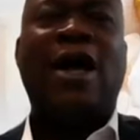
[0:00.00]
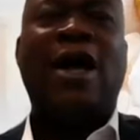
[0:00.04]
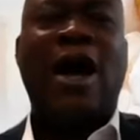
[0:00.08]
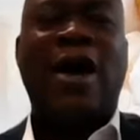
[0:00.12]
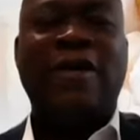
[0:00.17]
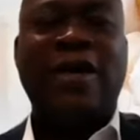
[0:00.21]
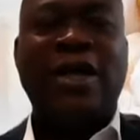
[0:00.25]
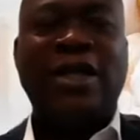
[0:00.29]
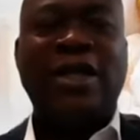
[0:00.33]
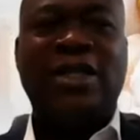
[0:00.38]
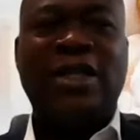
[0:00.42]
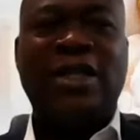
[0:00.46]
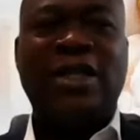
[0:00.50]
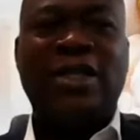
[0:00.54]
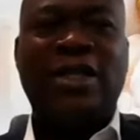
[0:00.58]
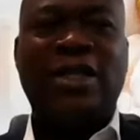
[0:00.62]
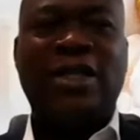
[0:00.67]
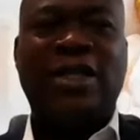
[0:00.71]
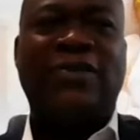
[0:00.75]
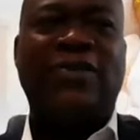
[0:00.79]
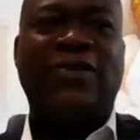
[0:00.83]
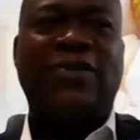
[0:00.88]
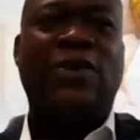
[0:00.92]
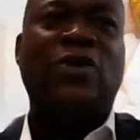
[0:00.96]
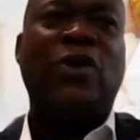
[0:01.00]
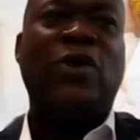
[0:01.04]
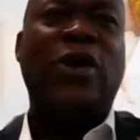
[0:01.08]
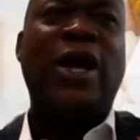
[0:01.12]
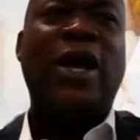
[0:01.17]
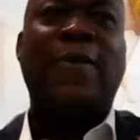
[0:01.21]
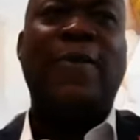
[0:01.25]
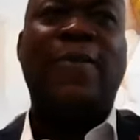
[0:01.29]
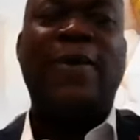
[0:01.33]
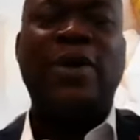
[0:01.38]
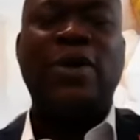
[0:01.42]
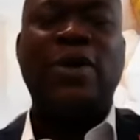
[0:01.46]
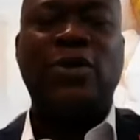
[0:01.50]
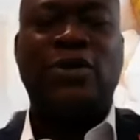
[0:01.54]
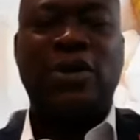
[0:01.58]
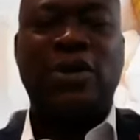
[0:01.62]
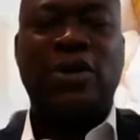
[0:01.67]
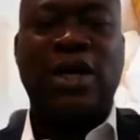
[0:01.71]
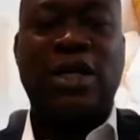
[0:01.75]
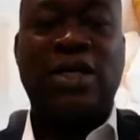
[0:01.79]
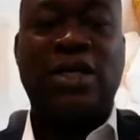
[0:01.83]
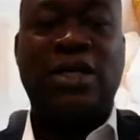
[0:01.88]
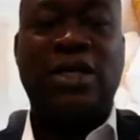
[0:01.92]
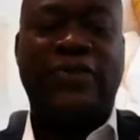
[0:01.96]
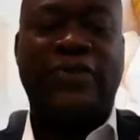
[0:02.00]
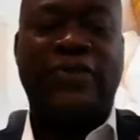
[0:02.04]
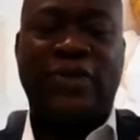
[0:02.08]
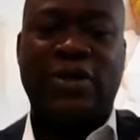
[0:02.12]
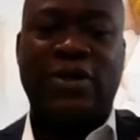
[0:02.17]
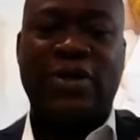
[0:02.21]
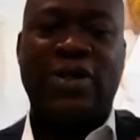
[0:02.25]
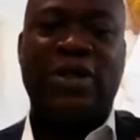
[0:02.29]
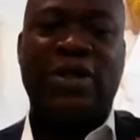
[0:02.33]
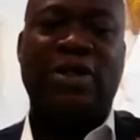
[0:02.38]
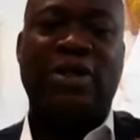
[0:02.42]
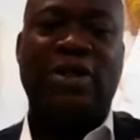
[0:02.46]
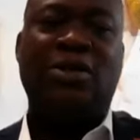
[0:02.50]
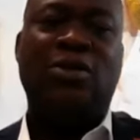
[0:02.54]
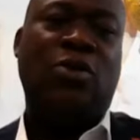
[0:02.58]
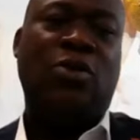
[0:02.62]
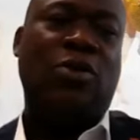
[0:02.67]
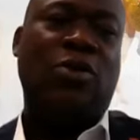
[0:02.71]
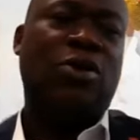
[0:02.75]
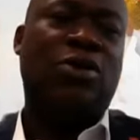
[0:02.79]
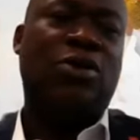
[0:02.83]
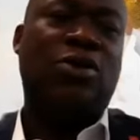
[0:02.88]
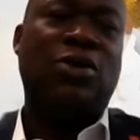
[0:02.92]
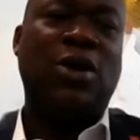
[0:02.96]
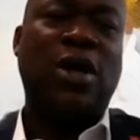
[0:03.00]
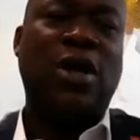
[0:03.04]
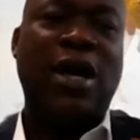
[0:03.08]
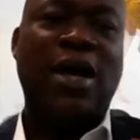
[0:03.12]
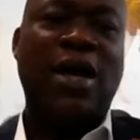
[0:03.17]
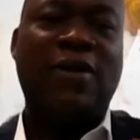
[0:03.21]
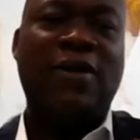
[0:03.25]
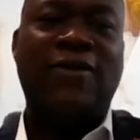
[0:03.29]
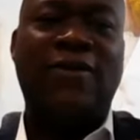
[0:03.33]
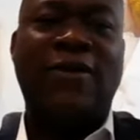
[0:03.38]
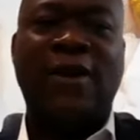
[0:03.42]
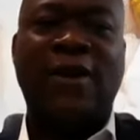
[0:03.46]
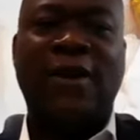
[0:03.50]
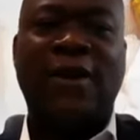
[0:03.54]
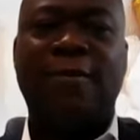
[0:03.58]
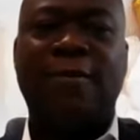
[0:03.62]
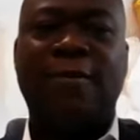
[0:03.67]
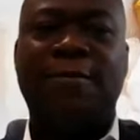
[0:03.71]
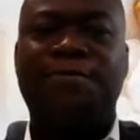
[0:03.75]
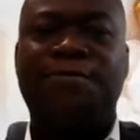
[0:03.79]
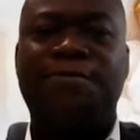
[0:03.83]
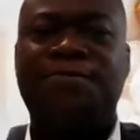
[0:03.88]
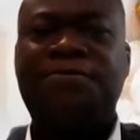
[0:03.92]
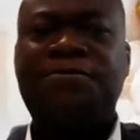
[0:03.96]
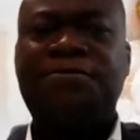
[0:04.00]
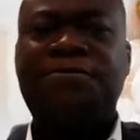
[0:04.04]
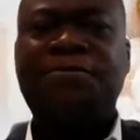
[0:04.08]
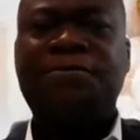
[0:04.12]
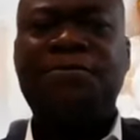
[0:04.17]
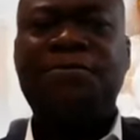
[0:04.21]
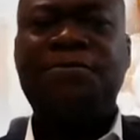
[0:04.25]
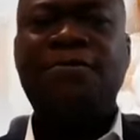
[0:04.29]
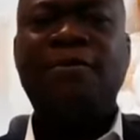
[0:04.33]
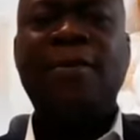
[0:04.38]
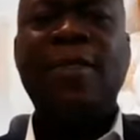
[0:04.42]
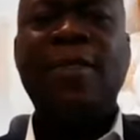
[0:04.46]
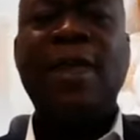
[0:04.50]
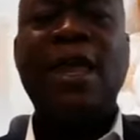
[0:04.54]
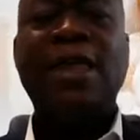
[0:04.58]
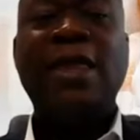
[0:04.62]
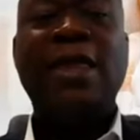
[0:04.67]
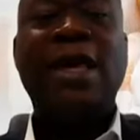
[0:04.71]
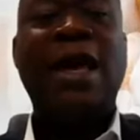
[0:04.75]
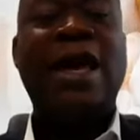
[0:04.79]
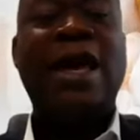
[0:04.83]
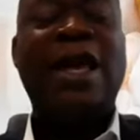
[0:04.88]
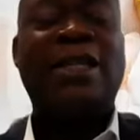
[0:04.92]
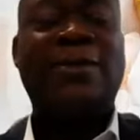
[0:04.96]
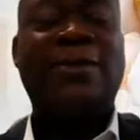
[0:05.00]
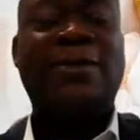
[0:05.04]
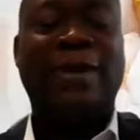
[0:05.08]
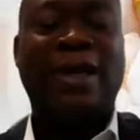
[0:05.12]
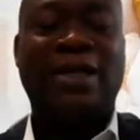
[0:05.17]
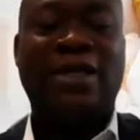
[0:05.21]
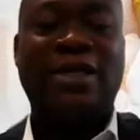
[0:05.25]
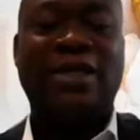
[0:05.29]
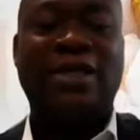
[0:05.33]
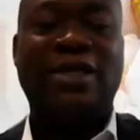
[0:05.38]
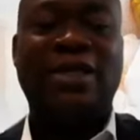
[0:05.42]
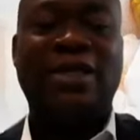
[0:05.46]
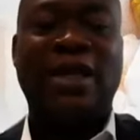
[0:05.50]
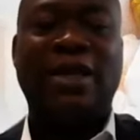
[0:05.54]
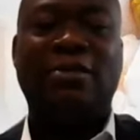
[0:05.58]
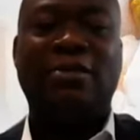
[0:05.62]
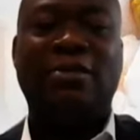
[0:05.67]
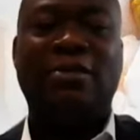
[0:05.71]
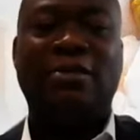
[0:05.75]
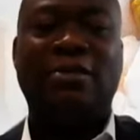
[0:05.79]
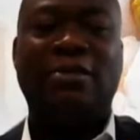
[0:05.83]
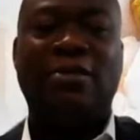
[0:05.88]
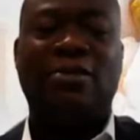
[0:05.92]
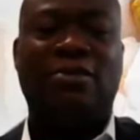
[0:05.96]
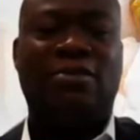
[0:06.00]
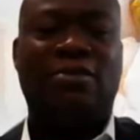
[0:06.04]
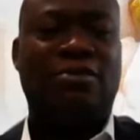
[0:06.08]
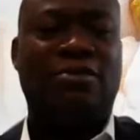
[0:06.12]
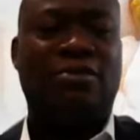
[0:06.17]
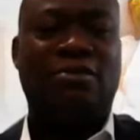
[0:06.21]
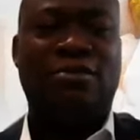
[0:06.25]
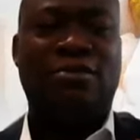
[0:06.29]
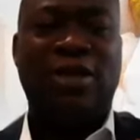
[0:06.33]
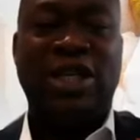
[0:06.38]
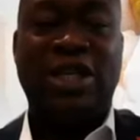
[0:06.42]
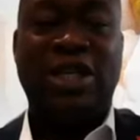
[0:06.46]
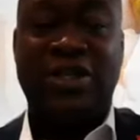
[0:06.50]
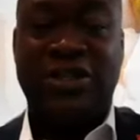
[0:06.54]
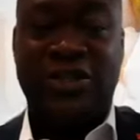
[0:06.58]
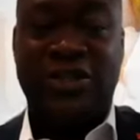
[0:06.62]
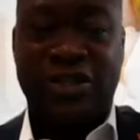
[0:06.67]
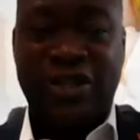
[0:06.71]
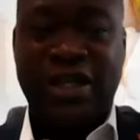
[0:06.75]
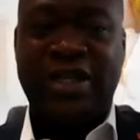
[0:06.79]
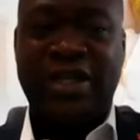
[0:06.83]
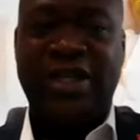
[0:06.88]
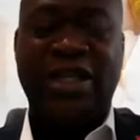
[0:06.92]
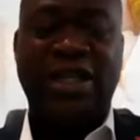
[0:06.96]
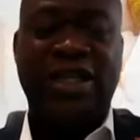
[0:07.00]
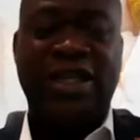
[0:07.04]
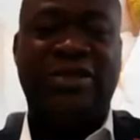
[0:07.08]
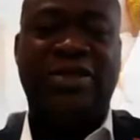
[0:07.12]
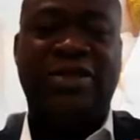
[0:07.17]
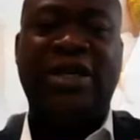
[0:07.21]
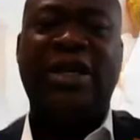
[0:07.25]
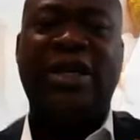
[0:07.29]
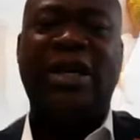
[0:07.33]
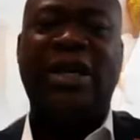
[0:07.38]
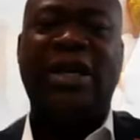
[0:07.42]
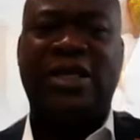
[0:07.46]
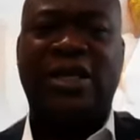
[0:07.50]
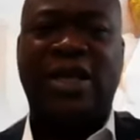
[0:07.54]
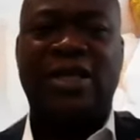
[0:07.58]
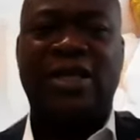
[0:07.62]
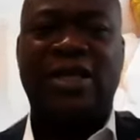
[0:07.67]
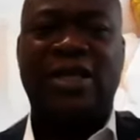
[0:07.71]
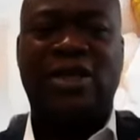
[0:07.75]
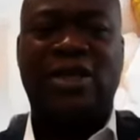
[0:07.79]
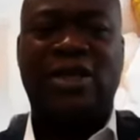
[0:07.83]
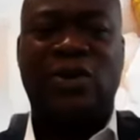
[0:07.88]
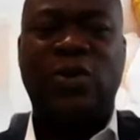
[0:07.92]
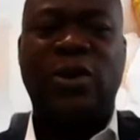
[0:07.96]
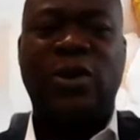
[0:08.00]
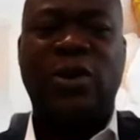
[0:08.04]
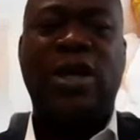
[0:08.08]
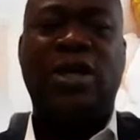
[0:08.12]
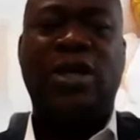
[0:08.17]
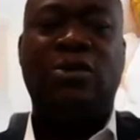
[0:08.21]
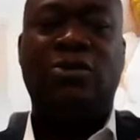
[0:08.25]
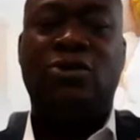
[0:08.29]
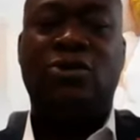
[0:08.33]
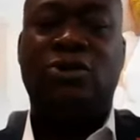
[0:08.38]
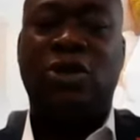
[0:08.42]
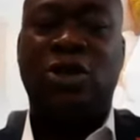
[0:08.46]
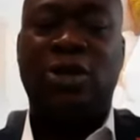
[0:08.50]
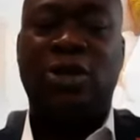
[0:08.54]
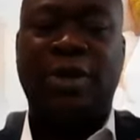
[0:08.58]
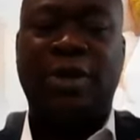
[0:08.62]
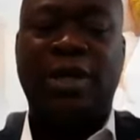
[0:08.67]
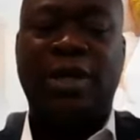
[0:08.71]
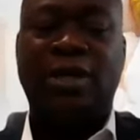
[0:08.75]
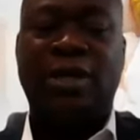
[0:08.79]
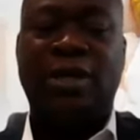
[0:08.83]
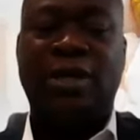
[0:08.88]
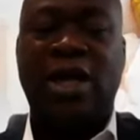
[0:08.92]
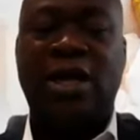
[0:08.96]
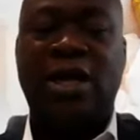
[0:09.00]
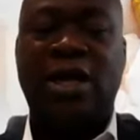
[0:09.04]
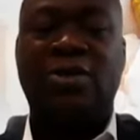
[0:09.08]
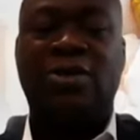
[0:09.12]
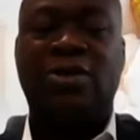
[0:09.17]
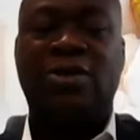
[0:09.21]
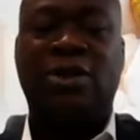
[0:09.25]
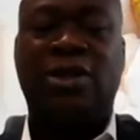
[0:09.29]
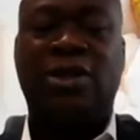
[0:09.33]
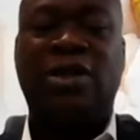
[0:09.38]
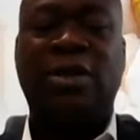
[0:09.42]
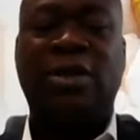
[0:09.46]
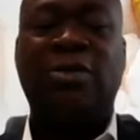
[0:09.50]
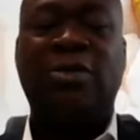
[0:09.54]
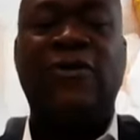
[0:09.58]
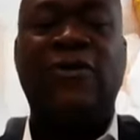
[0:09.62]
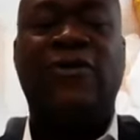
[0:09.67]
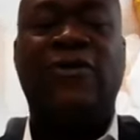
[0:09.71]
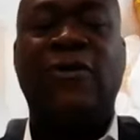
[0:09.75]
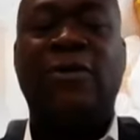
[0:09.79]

arranging these funds or helping you to get this funding, we also have high expertise in trade as it were, just stemming